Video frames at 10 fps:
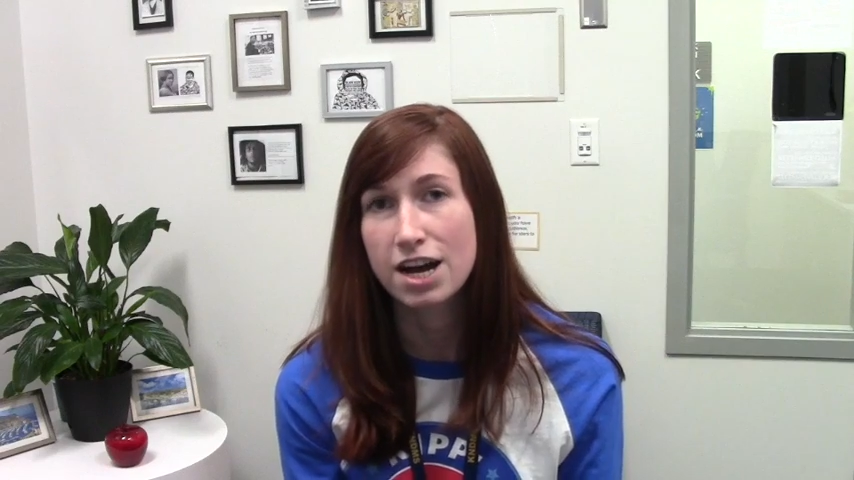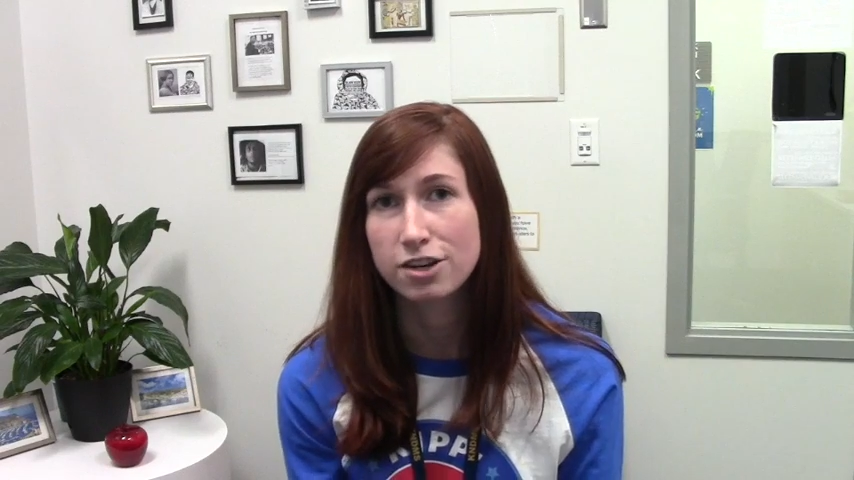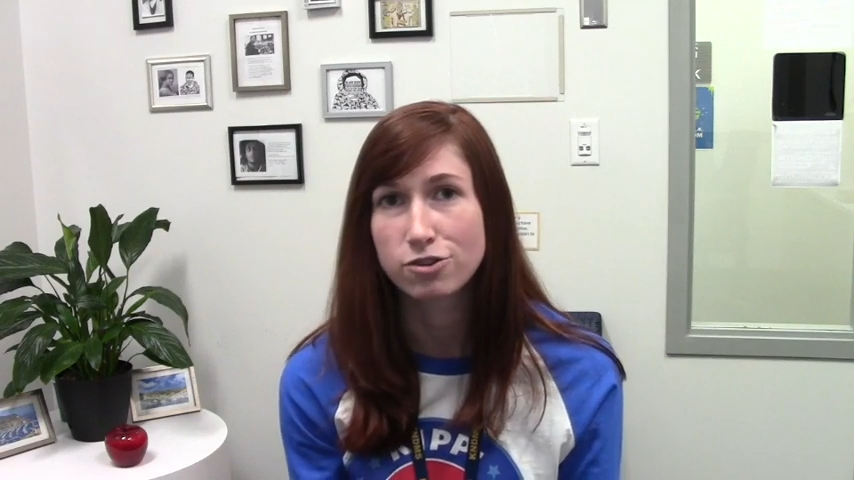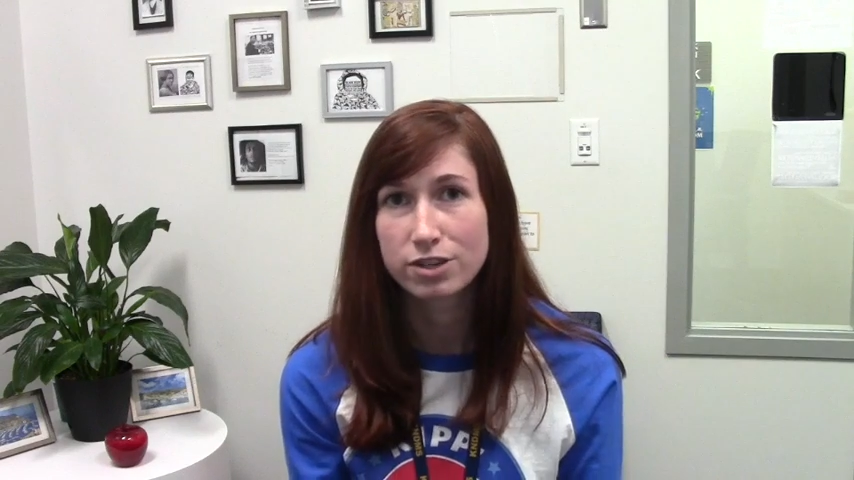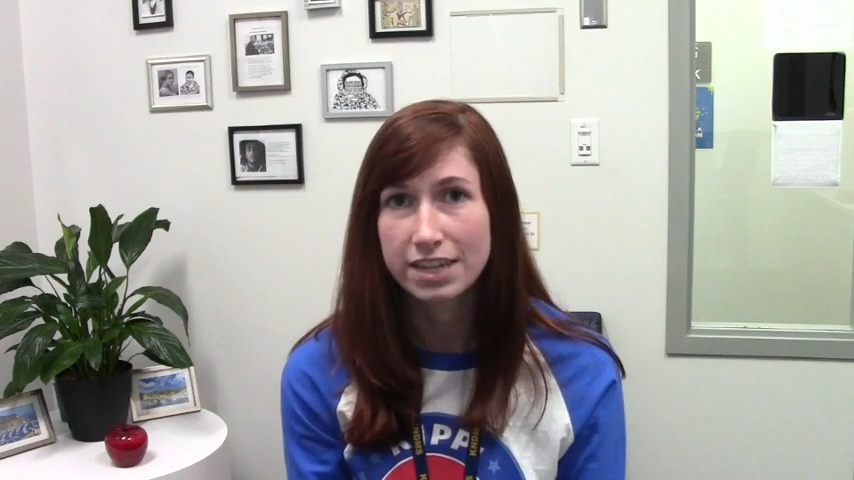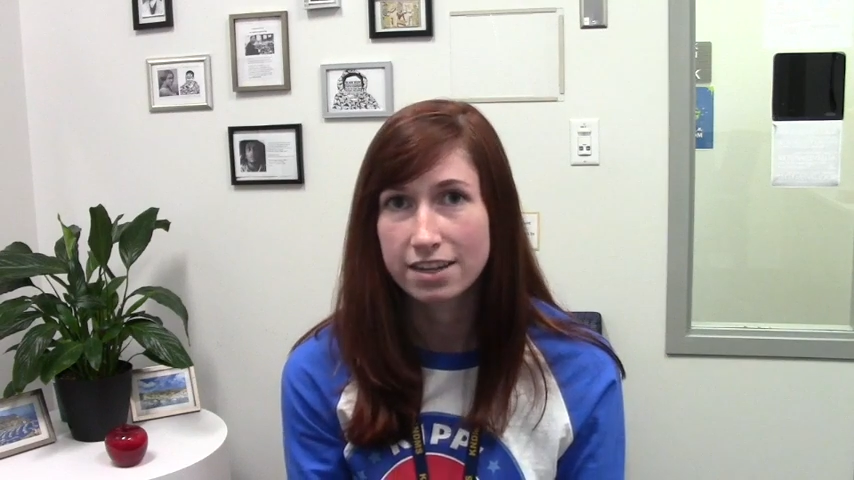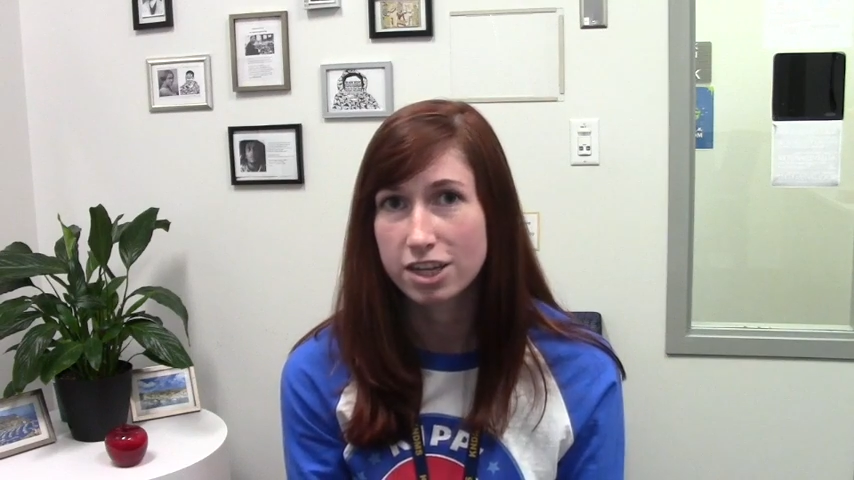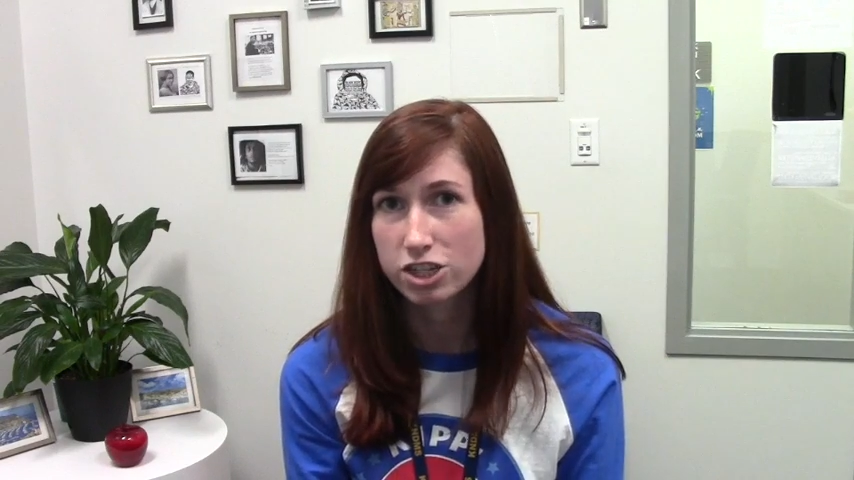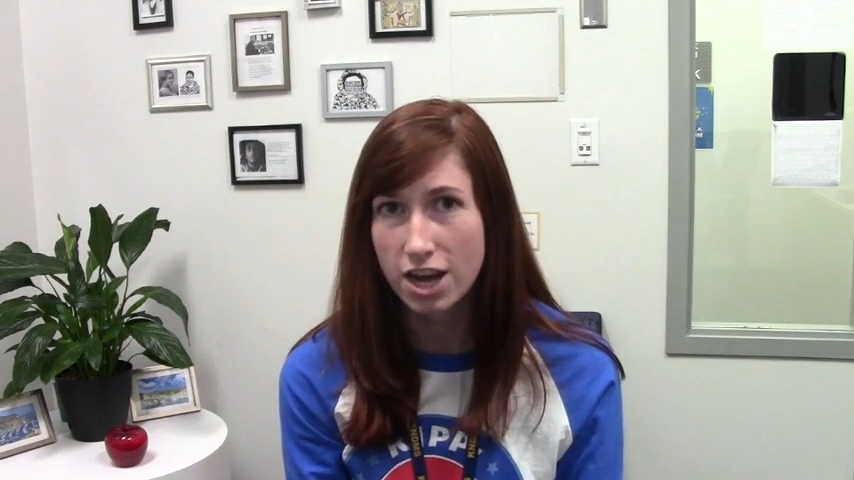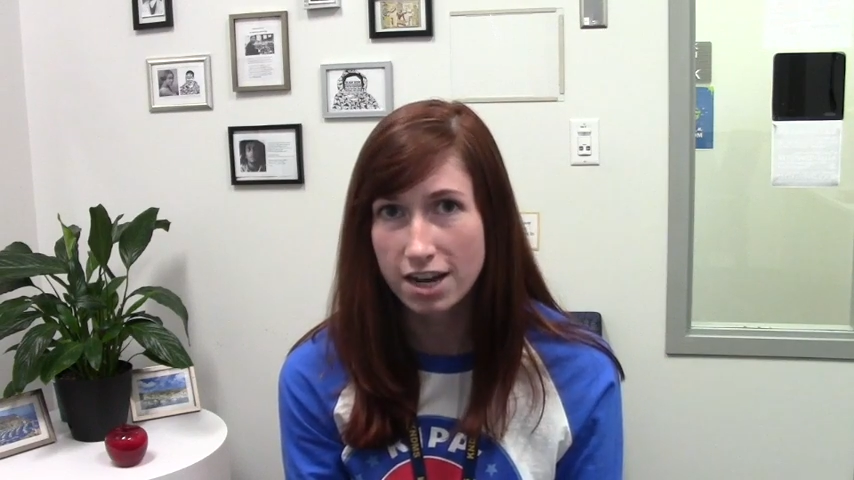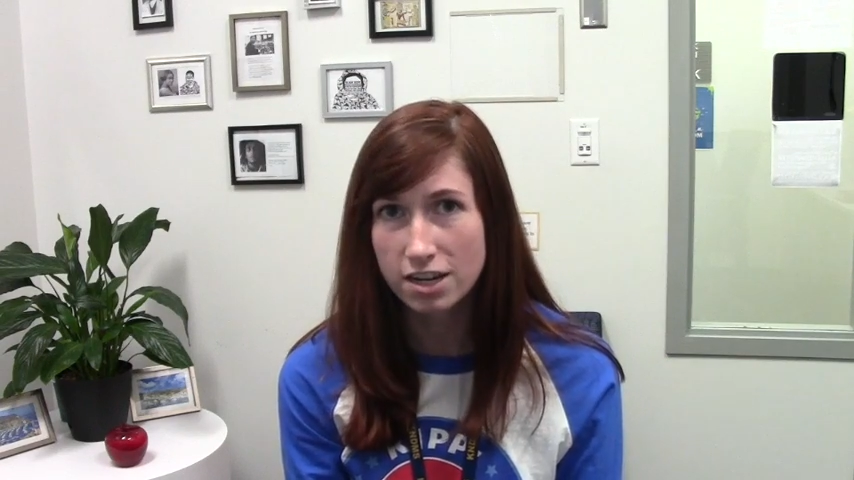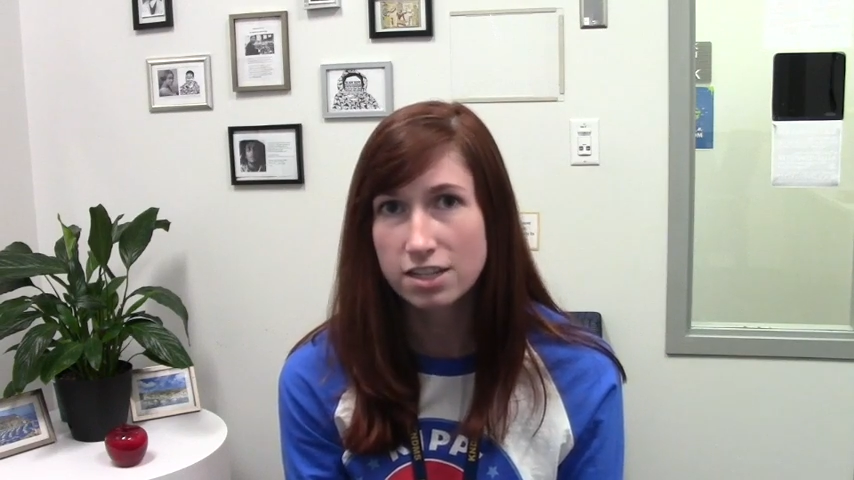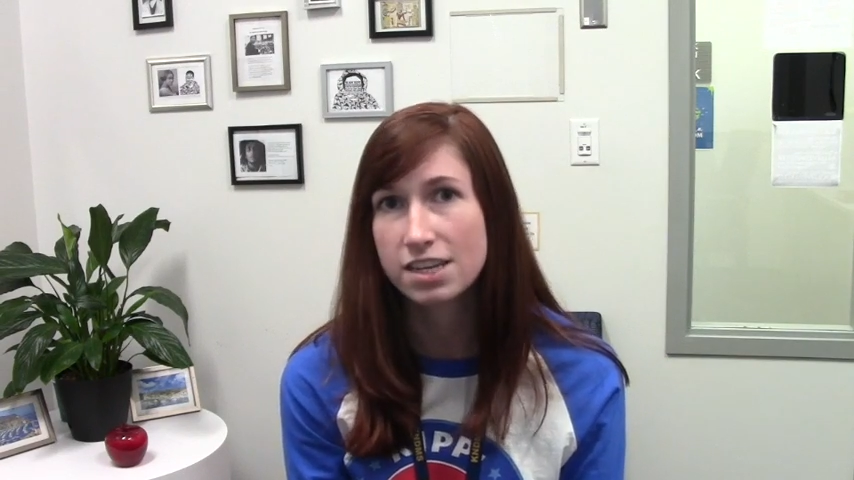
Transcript: on your daily tracker,